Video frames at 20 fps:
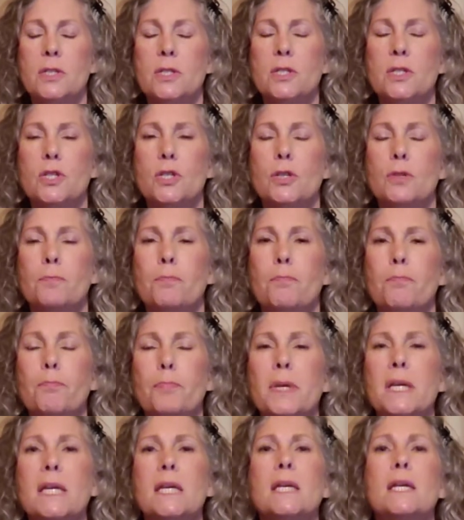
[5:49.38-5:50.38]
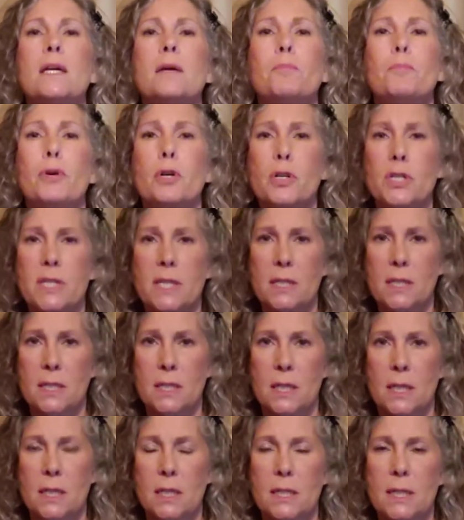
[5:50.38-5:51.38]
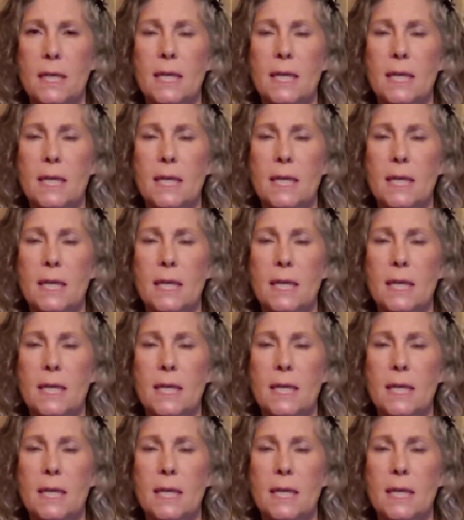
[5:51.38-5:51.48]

to be persistent.